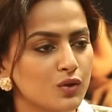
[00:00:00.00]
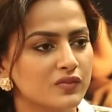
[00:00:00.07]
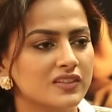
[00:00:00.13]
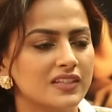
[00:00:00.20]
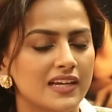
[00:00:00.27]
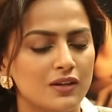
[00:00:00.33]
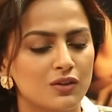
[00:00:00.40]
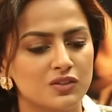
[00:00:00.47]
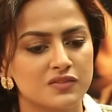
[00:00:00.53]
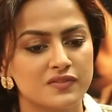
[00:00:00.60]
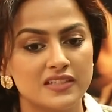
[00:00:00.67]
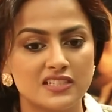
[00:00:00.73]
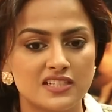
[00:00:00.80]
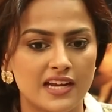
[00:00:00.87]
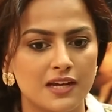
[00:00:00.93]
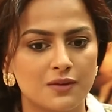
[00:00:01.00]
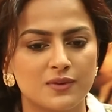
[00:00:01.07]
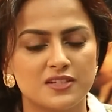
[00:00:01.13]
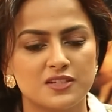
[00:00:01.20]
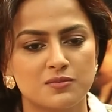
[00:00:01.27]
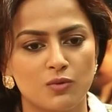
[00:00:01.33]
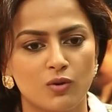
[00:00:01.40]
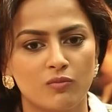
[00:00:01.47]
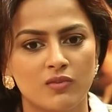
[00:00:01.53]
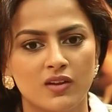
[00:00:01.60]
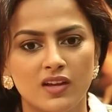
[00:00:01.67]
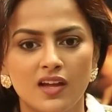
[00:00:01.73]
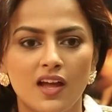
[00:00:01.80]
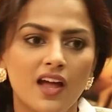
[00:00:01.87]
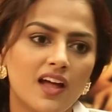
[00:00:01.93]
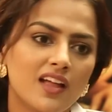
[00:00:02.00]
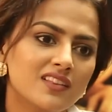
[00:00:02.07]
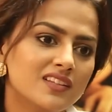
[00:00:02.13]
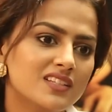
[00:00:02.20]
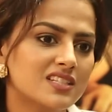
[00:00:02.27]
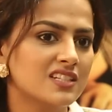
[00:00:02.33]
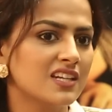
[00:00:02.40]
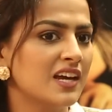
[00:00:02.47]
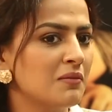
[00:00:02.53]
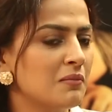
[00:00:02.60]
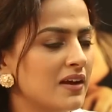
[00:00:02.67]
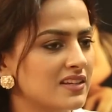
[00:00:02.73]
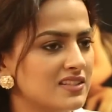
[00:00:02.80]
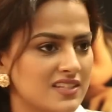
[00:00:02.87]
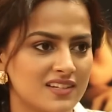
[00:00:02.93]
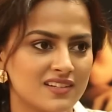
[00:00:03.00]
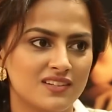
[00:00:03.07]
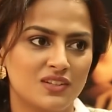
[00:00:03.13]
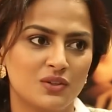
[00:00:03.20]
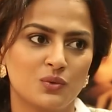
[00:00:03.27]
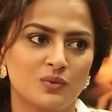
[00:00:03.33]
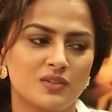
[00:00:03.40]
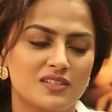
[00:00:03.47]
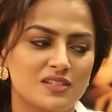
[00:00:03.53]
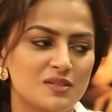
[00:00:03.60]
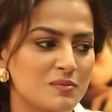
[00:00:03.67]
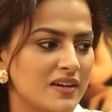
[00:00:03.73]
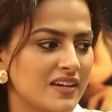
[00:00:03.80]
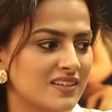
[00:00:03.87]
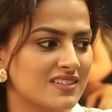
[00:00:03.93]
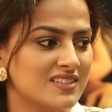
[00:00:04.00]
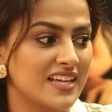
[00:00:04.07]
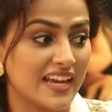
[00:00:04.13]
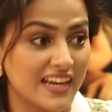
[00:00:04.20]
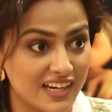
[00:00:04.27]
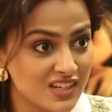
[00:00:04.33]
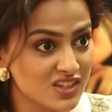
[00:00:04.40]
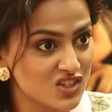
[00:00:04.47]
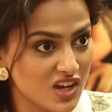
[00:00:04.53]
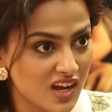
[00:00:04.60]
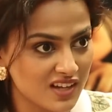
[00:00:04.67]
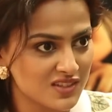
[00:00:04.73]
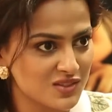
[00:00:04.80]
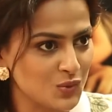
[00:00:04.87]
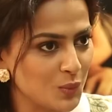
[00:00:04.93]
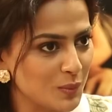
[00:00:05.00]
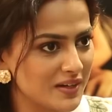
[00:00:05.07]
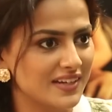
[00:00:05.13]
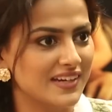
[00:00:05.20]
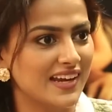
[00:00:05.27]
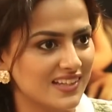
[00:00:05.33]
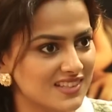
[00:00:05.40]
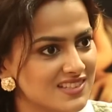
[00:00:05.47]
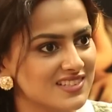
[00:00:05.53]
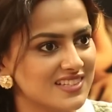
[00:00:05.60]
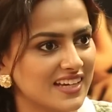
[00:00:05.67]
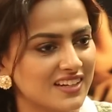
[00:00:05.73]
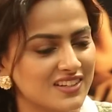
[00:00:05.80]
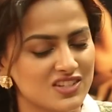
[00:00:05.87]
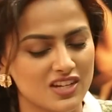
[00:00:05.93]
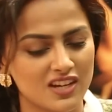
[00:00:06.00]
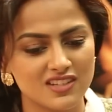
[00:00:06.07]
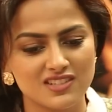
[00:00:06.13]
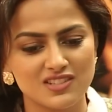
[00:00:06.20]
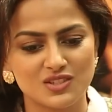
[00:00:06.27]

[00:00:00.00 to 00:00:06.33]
of the dialogues, we'll try once more. And this time I said, no, this is my second chance, nobody gets a second chance.